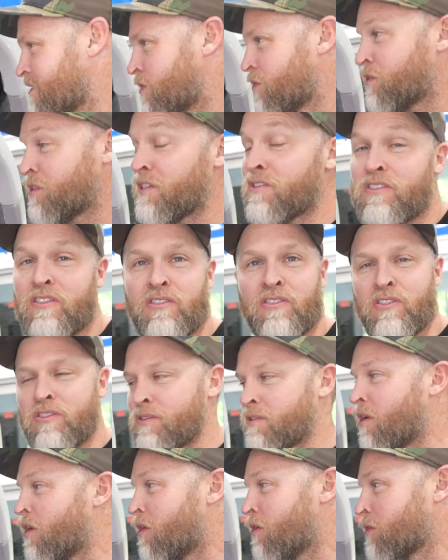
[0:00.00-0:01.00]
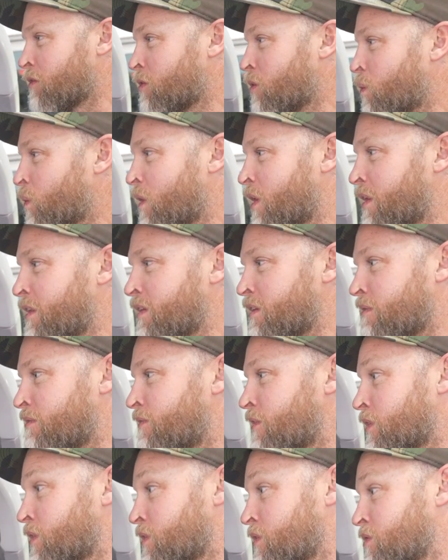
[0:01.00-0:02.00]
So since this is Article 1 in the
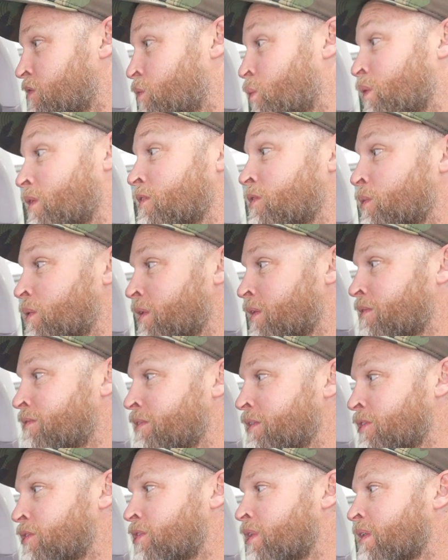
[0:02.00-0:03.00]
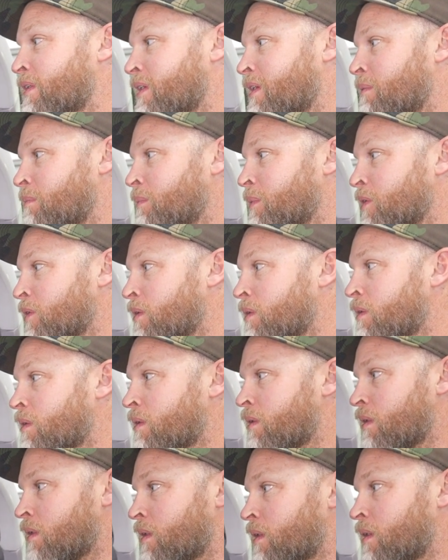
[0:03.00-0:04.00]
first 2023 truck getting built,
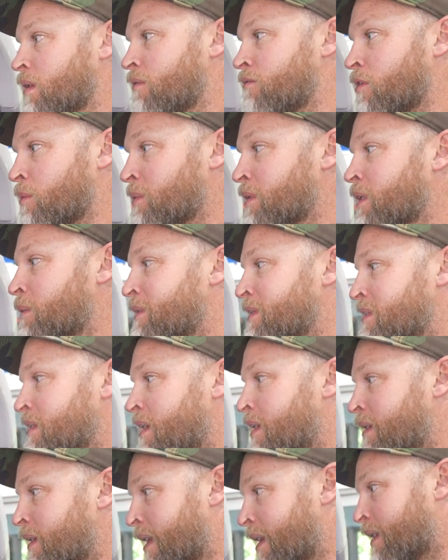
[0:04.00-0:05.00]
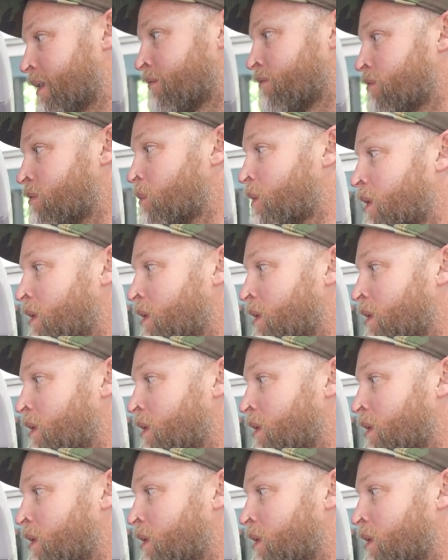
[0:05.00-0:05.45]
from Kibbetech and from